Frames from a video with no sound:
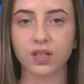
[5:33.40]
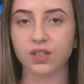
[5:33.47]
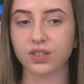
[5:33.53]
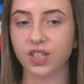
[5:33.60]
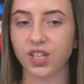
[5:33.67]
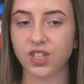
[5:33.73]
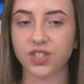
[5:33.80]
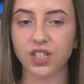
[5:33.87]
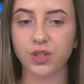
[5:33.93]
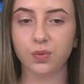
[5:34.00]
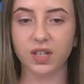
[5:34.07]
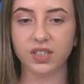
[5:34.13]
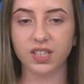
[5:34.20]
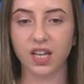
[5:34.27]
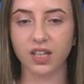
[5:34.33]
The injured
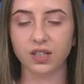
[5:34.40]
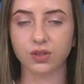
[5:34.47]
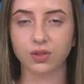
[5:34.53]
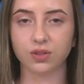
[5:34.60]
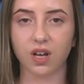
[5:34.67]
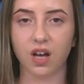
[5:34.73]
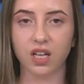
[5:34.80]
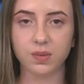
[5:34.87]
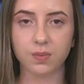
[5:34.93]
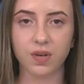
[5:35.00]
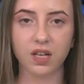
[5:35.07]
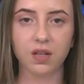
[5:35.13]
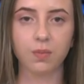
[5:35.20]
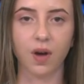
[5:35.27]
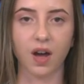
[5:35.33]
were taken to the
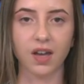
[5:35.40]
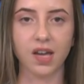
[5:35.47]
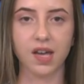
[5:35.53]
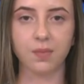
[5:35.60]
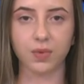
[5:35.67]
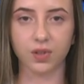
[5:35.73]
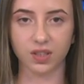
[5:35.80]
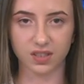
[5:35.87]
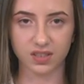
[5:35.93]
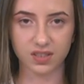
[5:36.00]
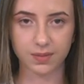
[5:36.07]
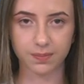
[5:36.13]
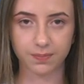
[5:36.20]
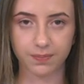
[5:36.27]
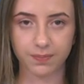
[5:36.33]
hospital by ambulance.